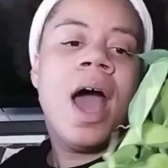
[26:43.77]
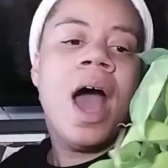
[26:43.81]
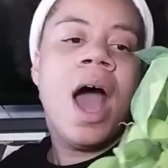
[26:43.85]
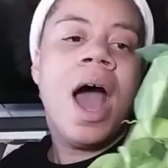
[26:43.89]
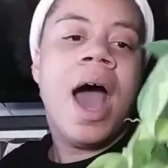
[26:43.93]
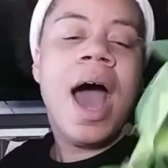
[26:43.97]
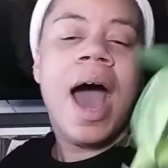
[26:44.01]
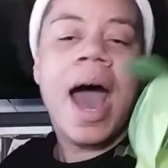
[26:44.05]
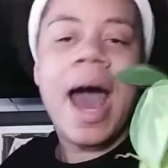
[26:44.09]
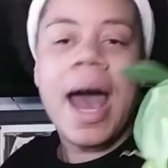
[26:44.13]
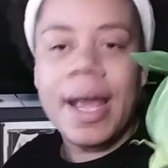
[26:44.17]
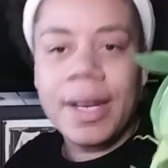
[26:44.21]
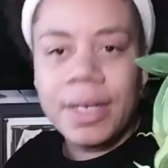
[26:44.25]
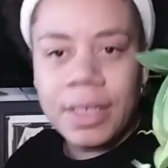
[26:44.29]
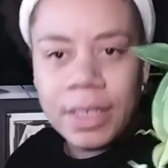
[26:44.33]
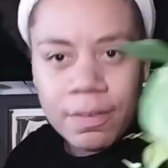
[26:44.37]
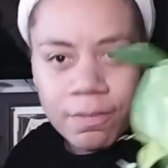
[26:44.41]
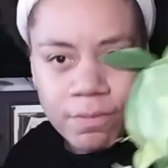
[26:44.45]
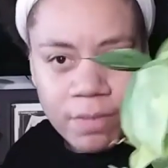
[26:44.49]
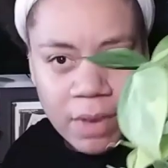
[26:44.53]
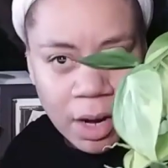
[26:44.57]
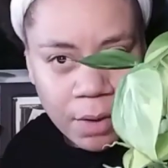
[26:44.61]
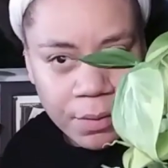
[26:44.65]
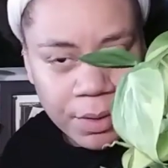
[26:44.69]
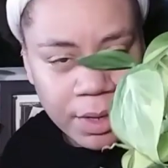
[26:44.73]
highly
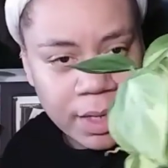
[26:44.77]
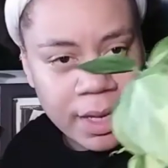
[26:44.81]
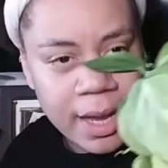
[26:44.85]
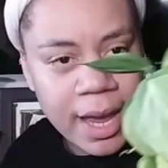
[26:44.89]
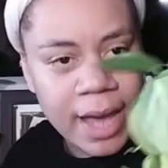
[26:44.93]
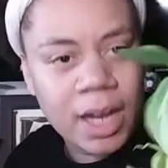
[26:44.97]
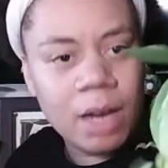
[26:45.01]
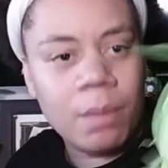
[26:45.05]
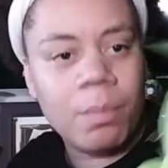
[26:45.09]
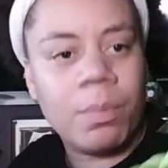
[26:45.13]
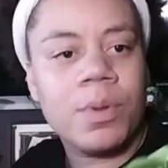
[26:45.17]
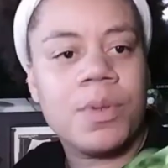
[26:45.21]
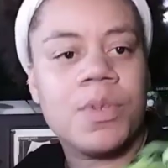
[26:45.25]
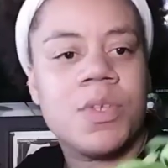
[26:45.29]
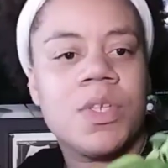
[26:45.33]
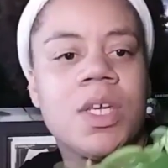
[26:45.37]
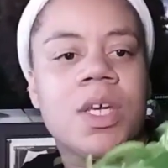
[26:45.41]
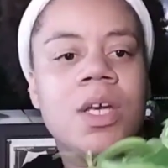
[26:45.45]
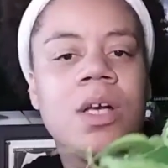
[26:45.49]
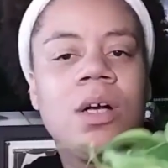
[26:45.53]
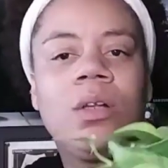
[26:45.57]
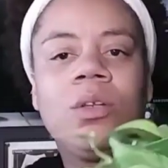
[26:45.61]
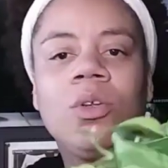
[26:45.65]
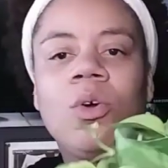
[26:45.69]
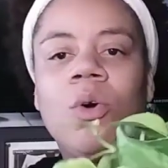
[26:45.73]
variegated
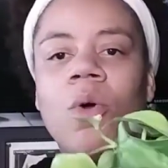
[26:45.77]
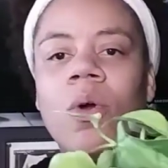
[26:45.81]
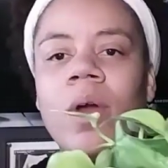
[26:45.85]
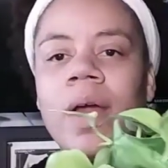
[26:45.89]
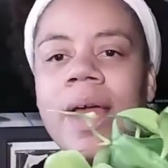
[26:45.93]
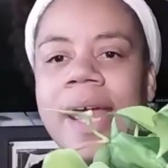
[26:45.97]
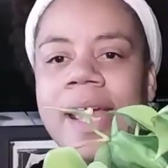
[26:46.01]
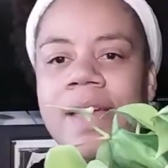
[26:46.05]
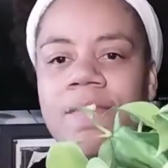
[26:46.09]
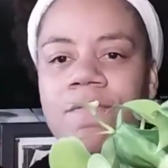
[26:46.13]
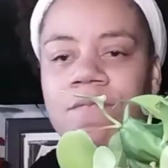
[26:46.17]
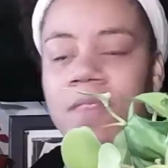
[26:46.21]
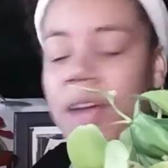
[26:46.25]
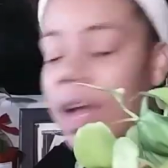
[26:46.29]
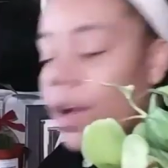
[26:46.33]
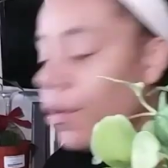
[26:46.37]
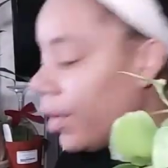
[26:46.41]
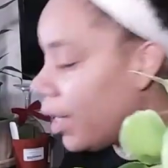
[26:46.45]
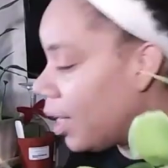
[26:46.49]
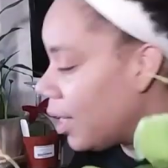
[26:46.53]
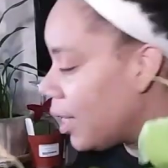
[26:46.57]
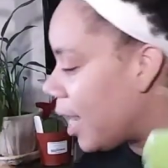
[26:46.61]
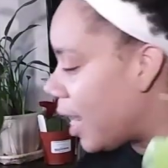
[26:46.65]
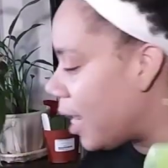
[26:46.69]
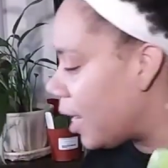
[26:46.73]
Brazil, or a
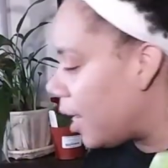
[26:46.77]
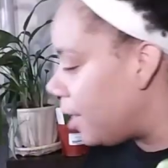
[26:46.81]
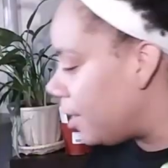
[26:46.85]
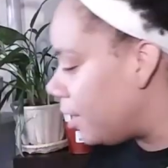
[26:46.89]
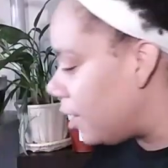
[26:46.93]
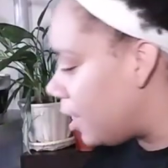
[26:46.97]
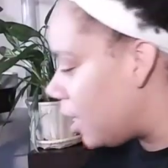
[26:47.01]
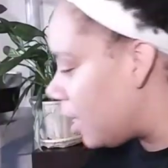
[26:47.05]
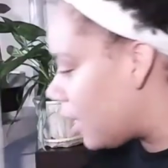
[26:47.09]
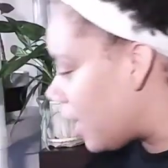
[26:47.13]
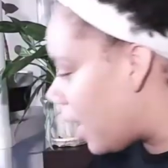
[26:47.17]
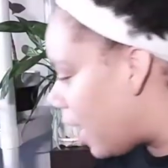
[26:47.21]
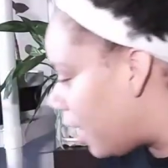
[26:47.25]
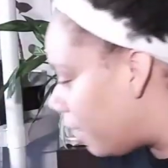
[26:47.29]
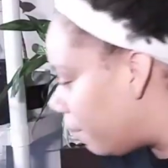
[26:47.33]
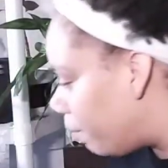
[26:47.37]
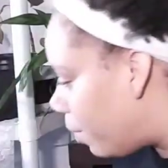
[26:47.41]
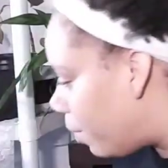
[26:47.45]
variegated neon